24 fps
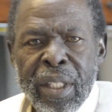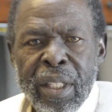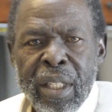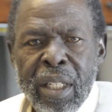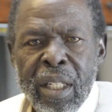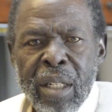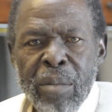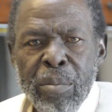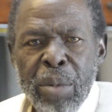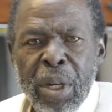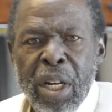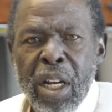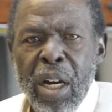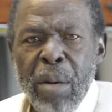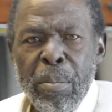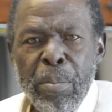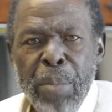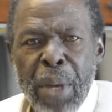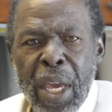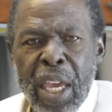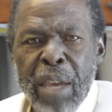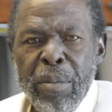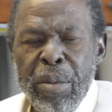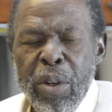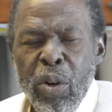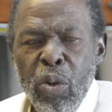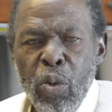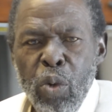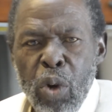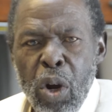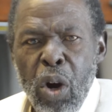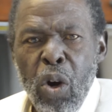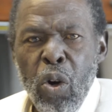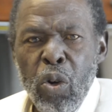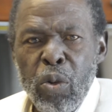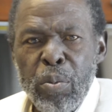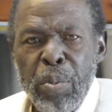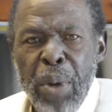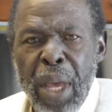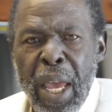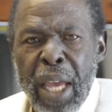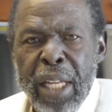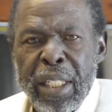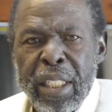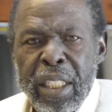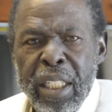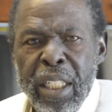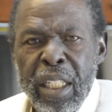But her baby rode
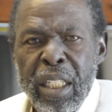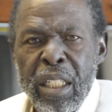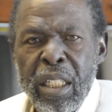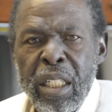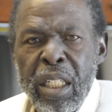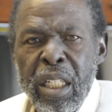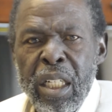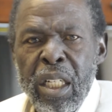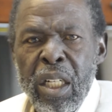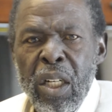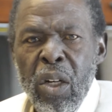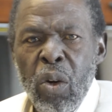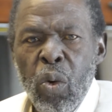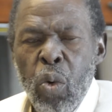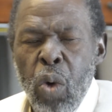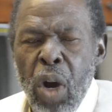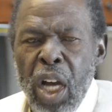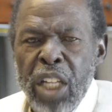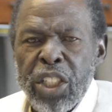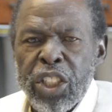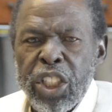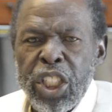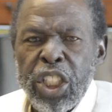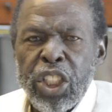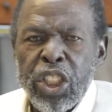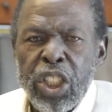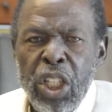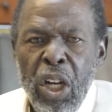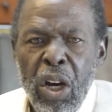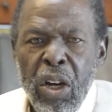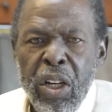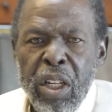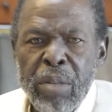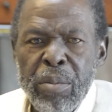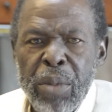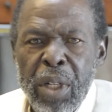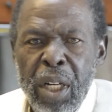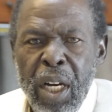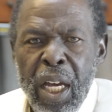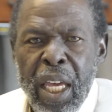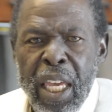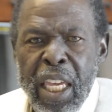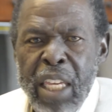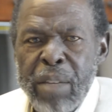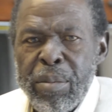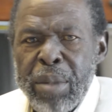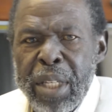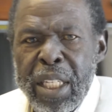back there while she taught him her
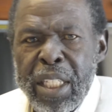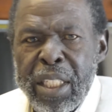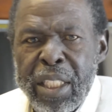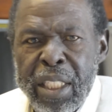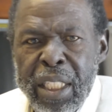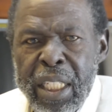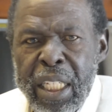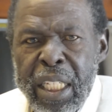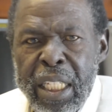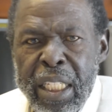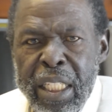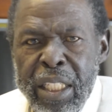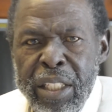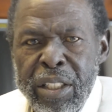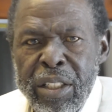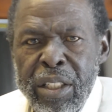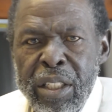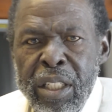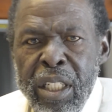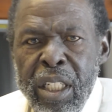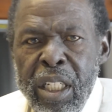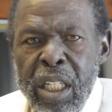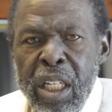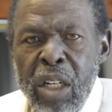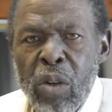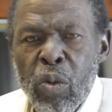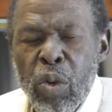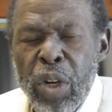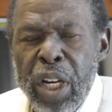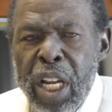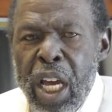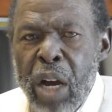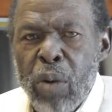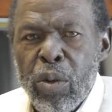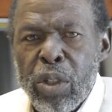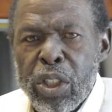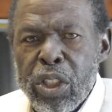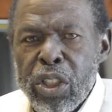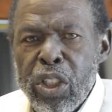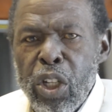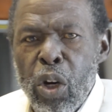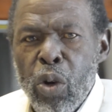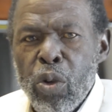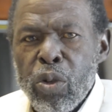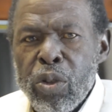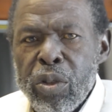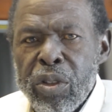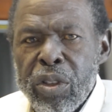ABCs when there was
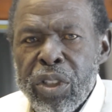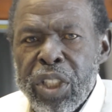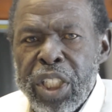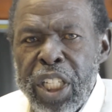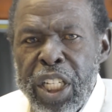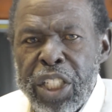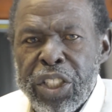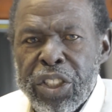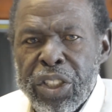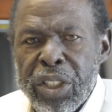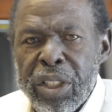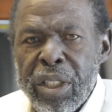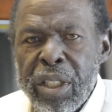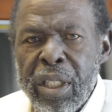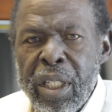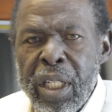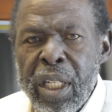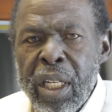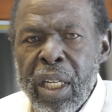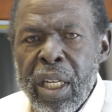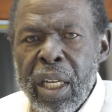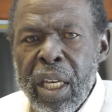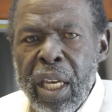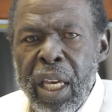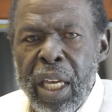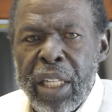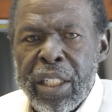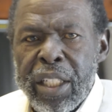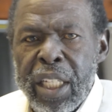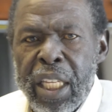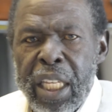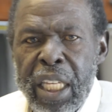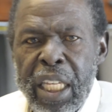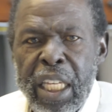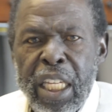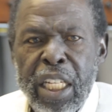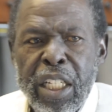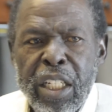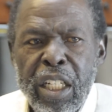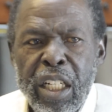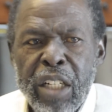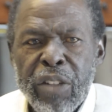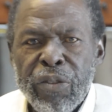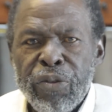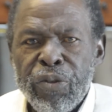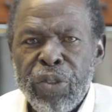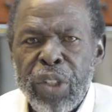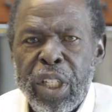no teacher at the end of the
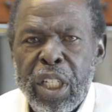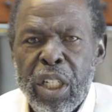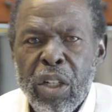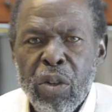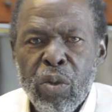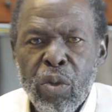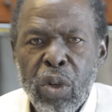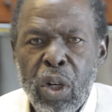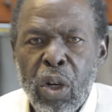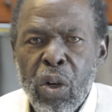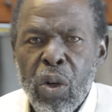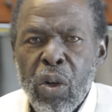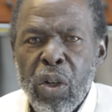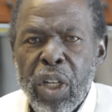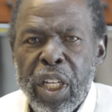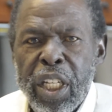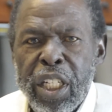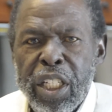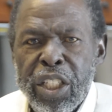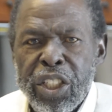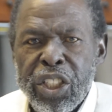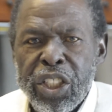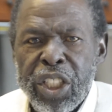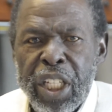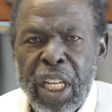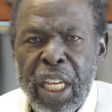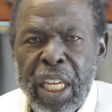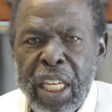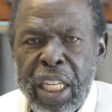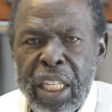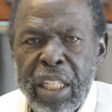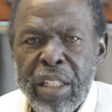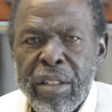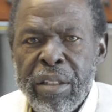field row in the shade